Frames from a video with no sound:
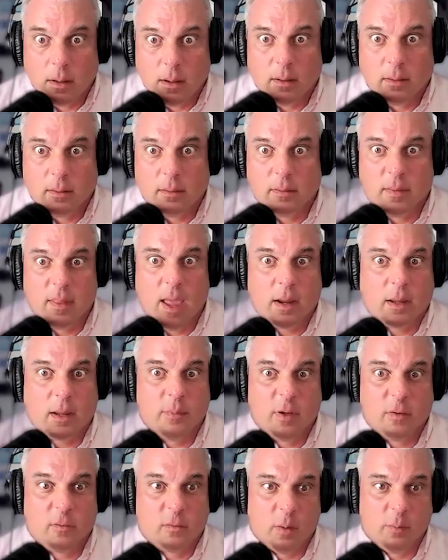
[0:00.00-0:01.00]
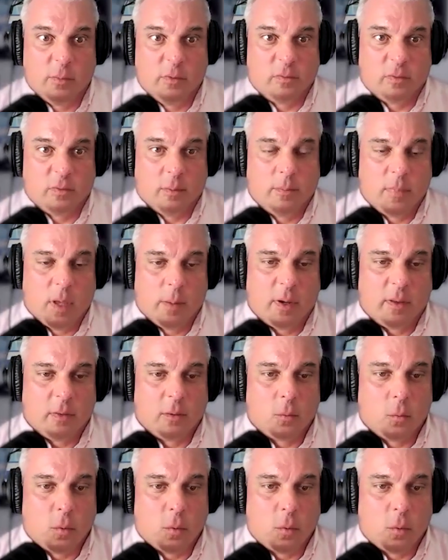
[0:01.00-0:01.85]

And that can be troublesome. I mean,